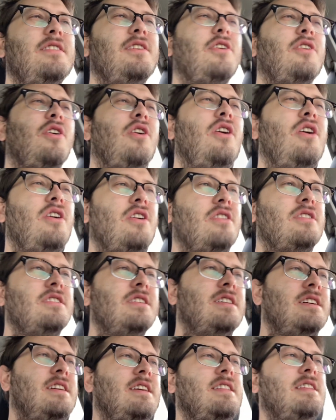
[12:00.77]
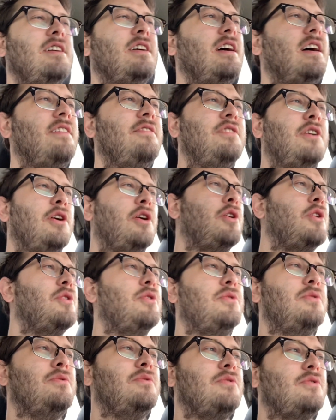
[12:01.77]
They'll have their
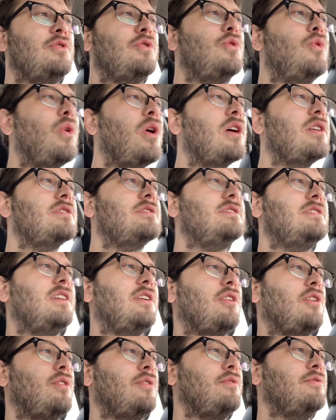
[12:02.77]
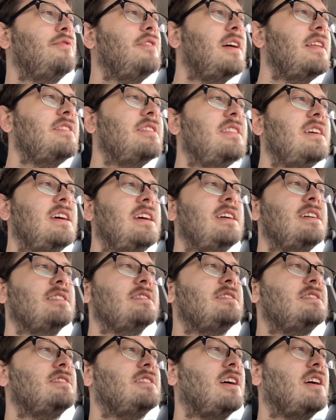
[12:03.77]
own quirks, their own fun things.